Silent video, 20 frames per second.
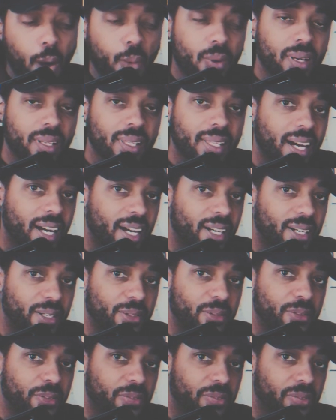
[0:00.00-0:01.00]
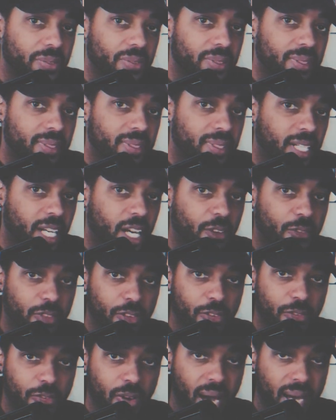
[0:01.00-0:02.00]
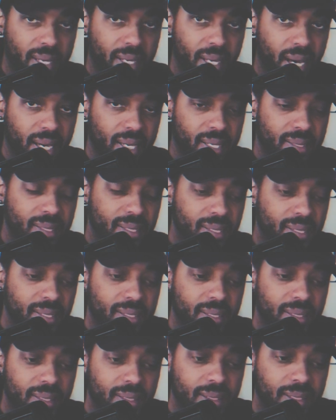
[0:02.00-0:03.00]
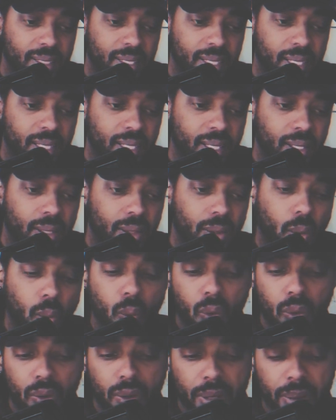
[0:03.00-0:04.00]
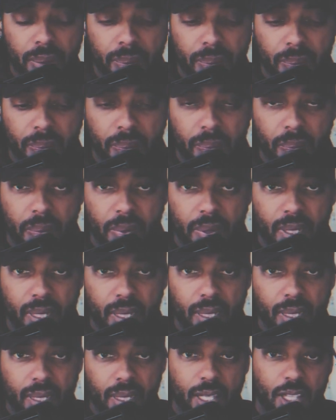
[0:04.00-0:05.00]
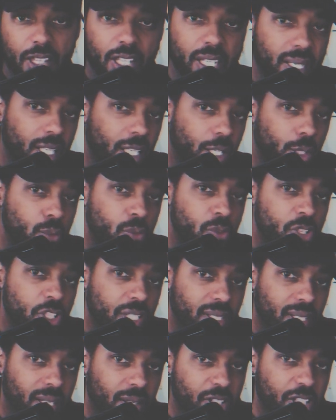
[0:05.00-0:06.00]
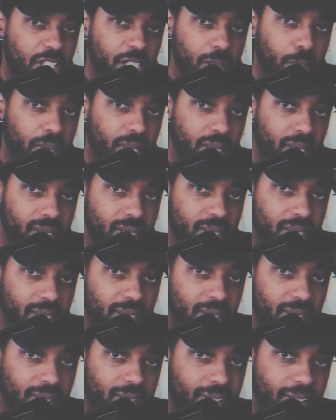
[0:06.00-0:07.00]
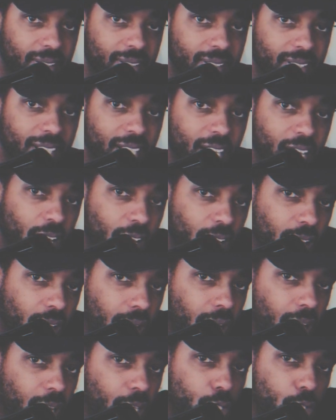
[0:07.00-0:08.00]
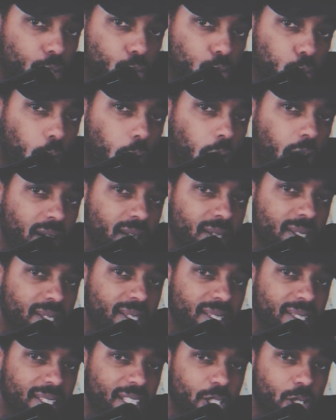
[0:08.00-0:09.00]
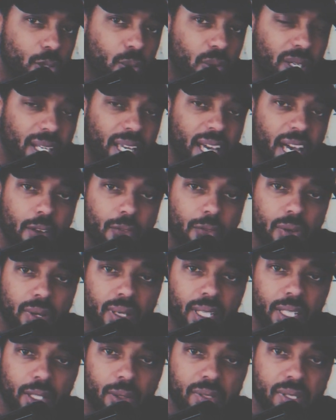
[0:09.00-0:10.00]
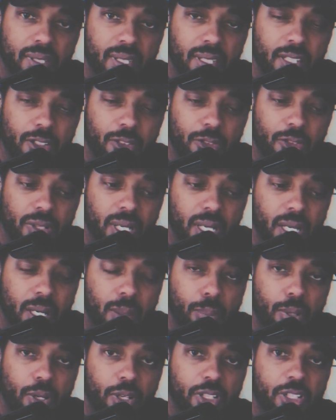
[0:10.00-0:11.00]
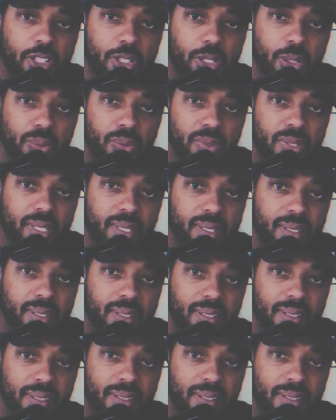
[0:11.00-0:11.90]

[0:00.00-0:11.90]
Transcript: Our love of the finite, or the illusion of stability, draws us into an ever elusive pursuit